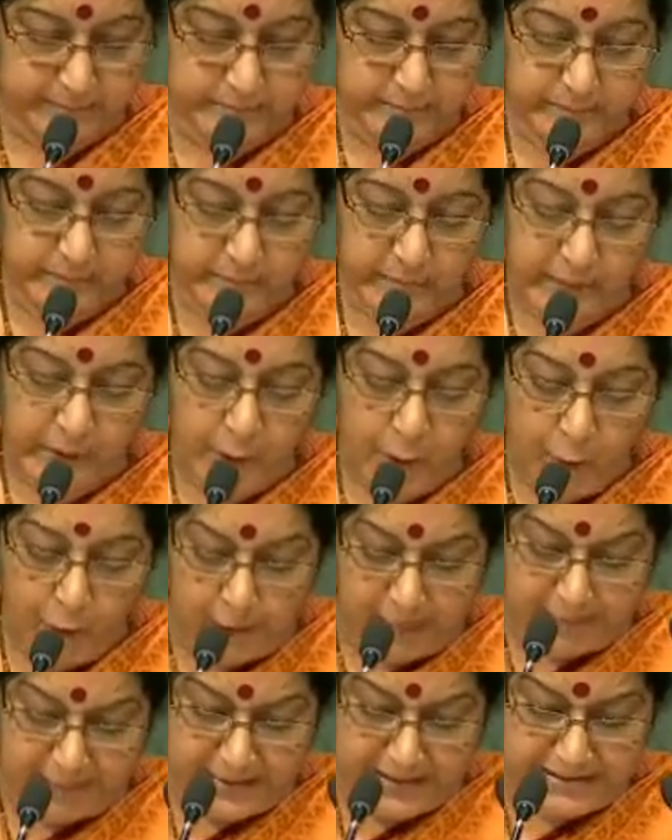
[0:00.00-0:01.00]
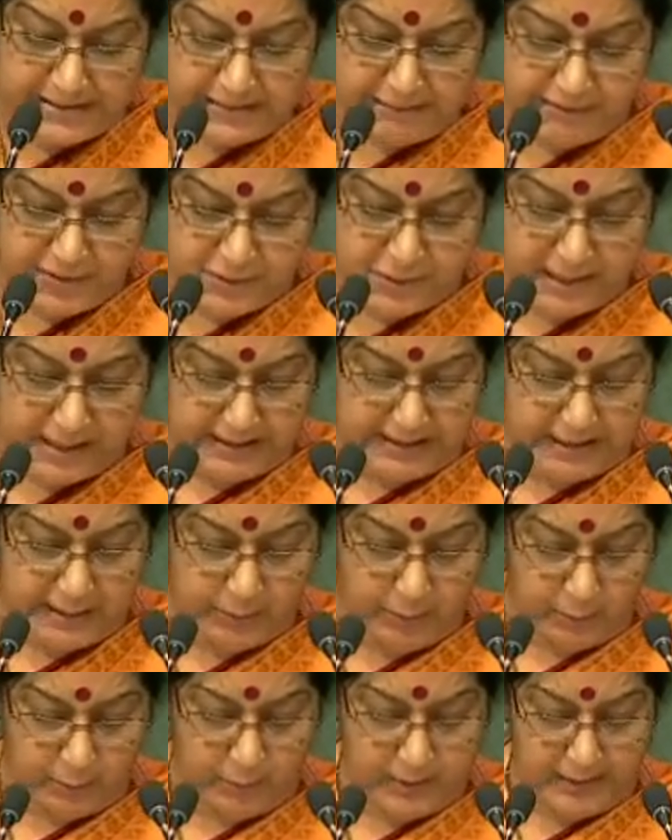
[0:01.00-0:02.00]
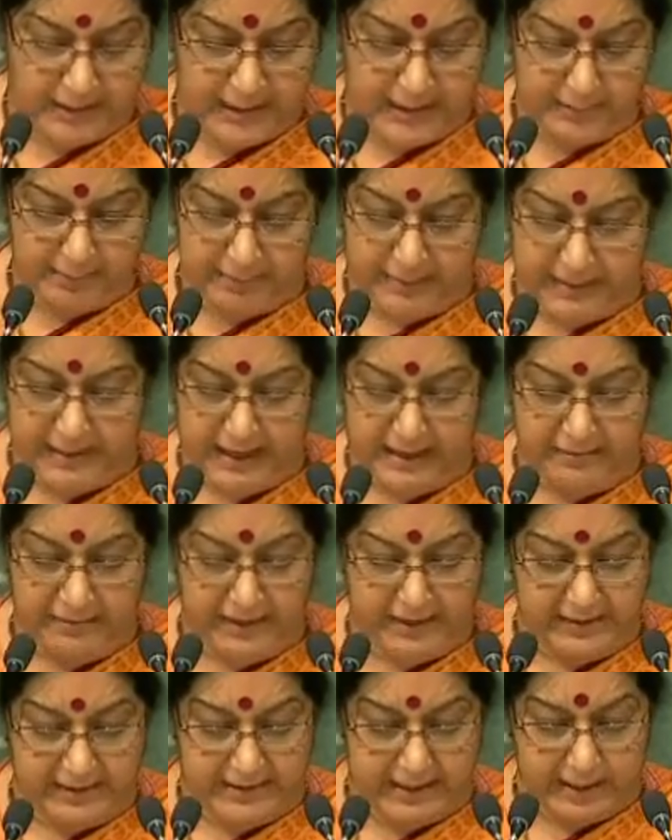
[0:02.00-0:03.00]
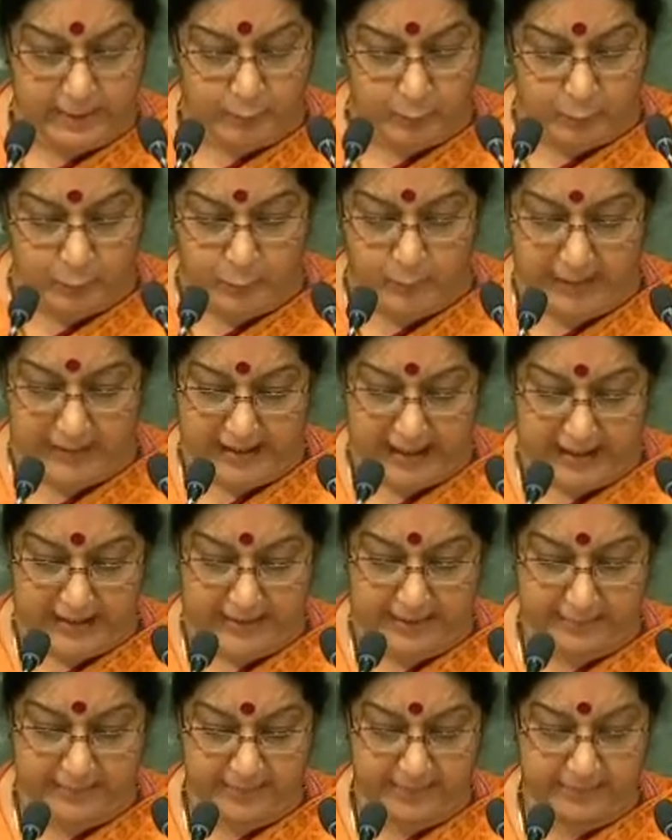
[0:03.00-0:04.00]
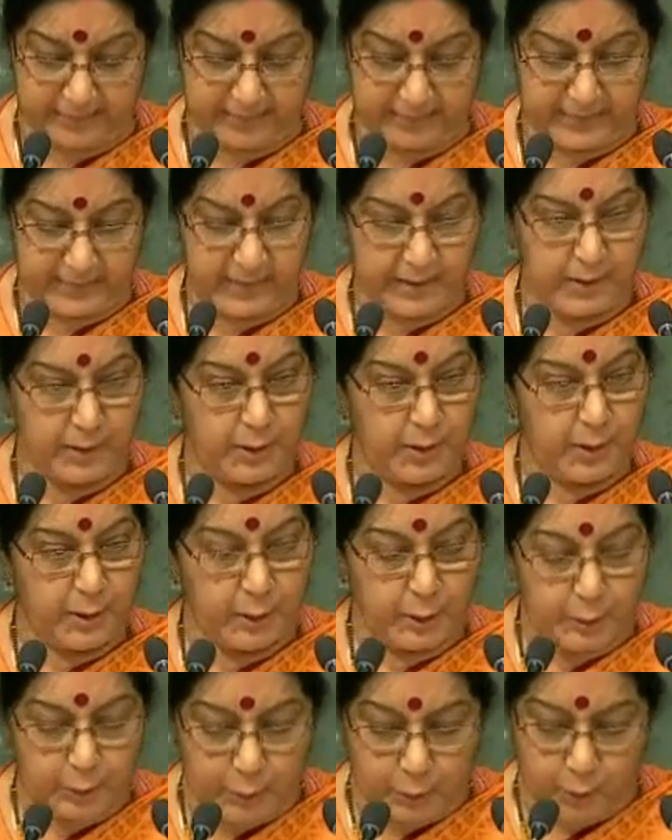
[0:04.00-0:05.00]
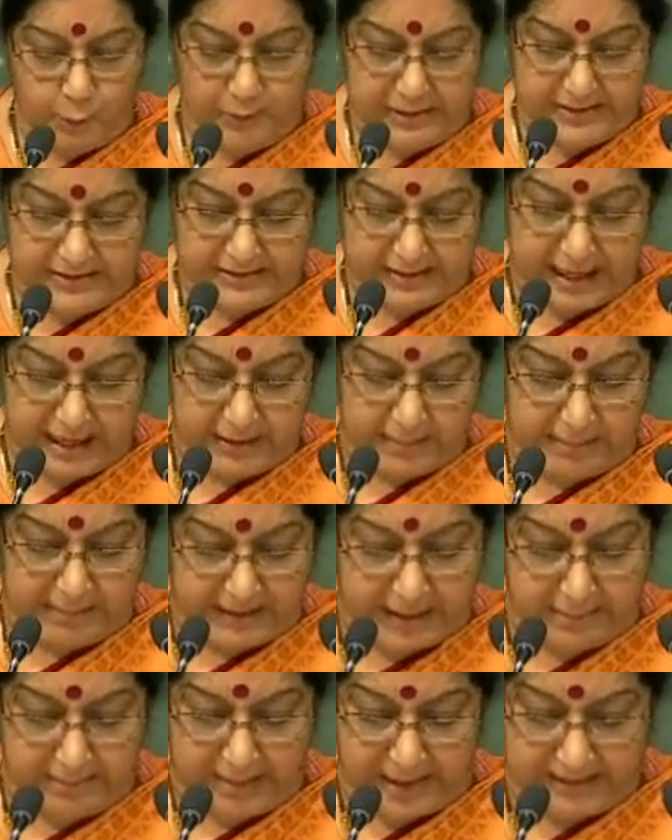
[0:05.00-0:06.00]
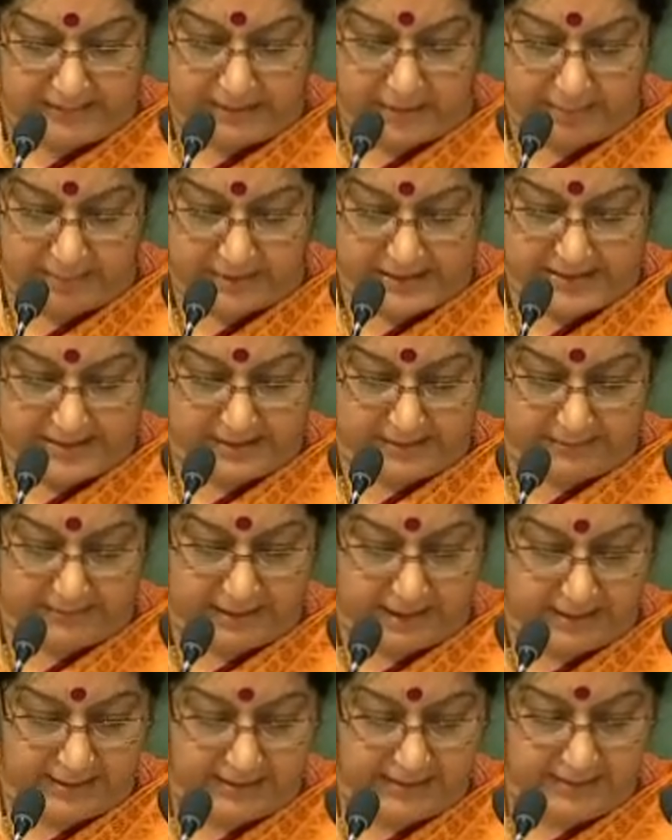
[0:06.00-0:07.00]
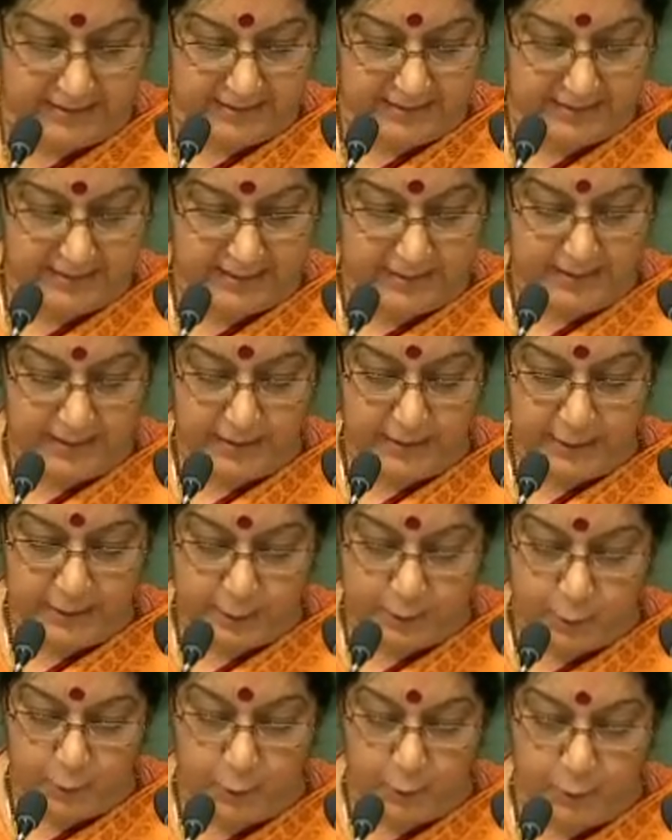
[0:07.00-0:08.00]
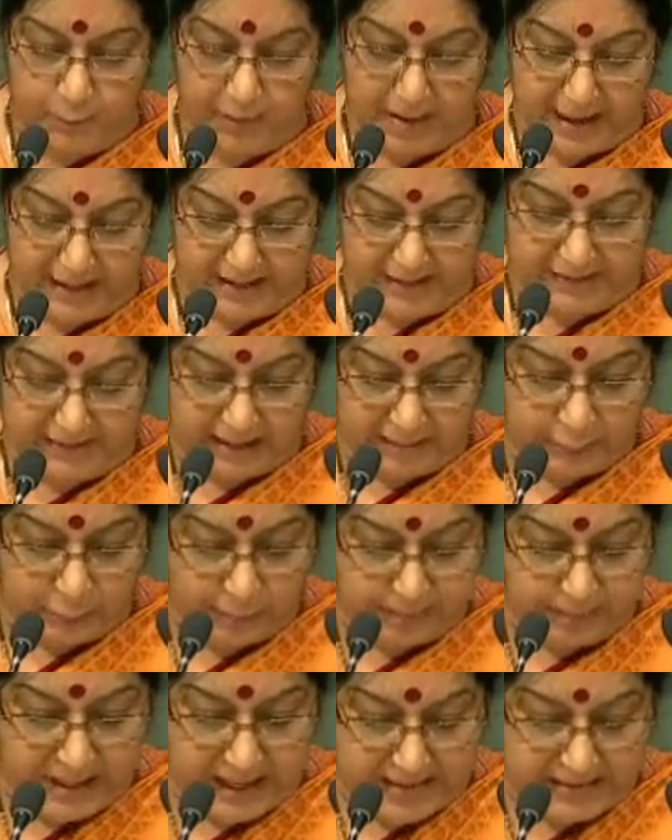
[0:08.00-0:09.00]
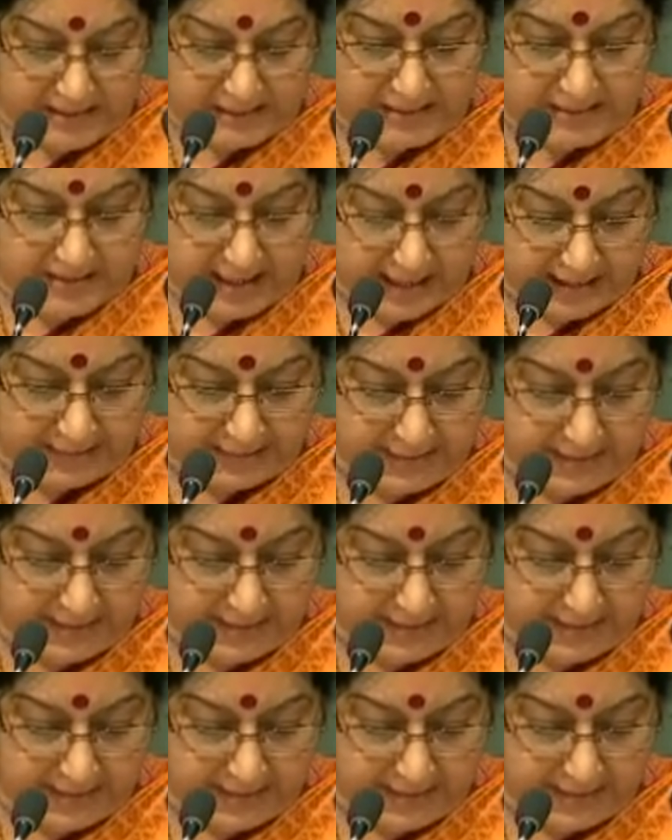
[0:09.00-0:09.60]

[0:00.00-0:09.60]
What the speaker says: We must curb reckless consumption and adopt lifestyles in harmony with nature. Yoga, the storehouse of India's